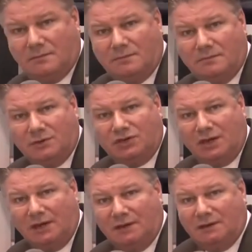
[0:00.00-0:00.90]

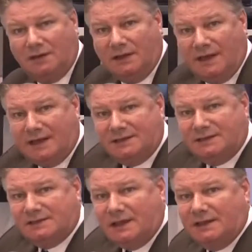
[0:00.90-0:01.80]
machine, that is
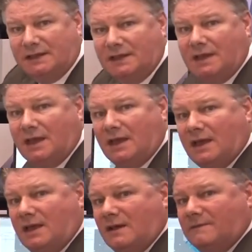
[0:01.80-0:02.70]
to say the
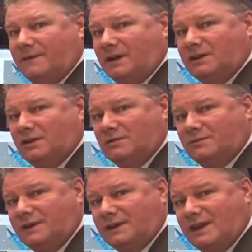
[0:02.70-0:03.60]
volume
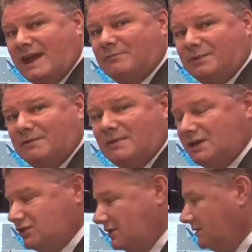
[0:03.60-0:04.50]
that can be
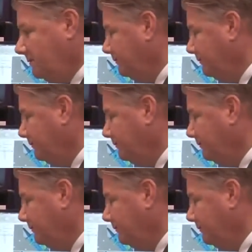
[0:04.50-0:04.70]
measured,